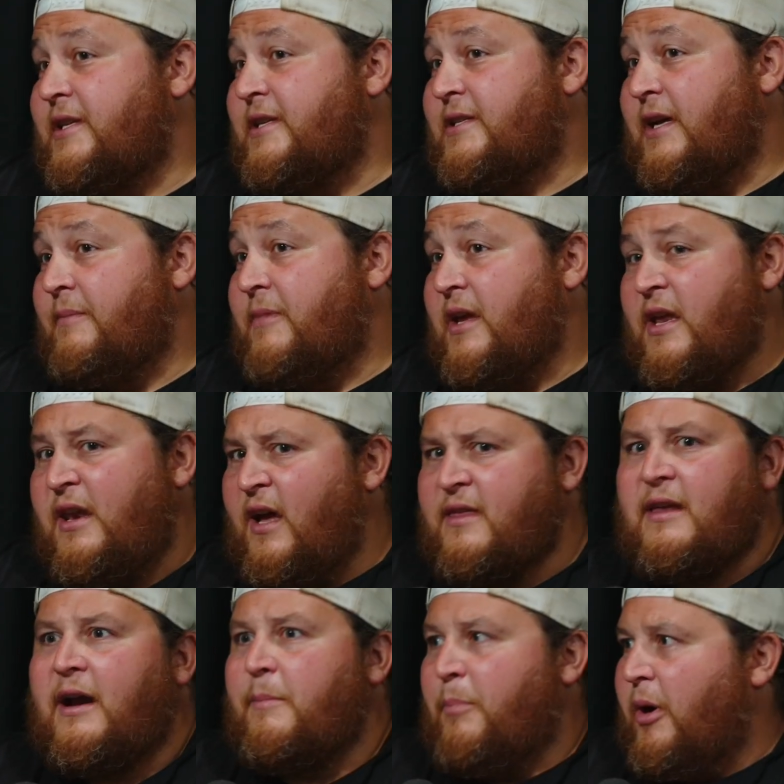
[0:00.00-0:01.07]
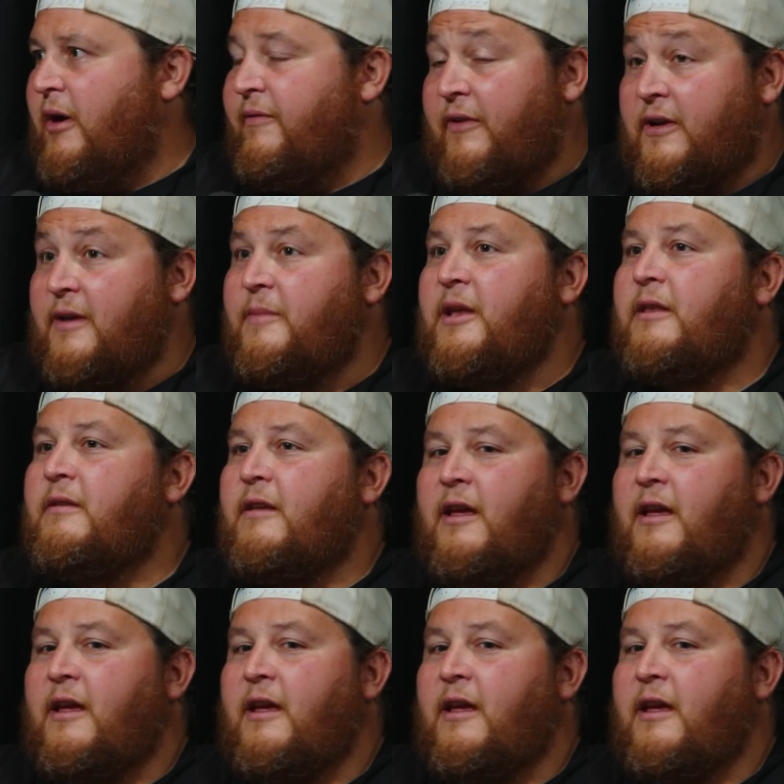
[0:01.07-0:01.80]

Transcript: something, and not that I'm perfect. I mean,